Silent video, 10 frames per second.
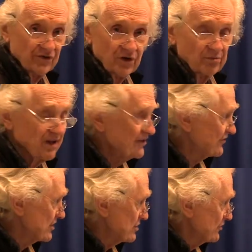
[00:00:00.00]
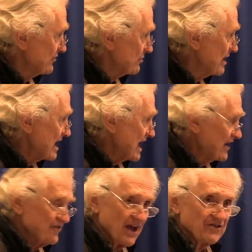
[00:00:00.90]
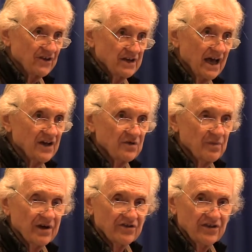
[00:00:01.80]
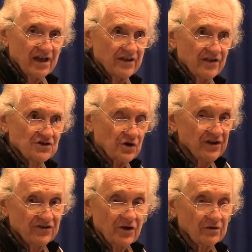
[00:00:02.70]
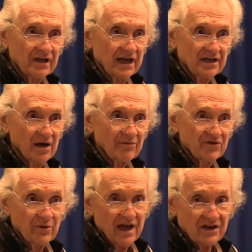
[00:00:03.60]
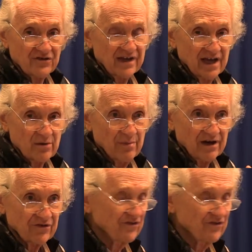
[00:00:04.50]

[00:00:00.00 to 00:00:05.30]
it was a good place to use them. And it's actually nice because then the joints don't line up. So we actually get a better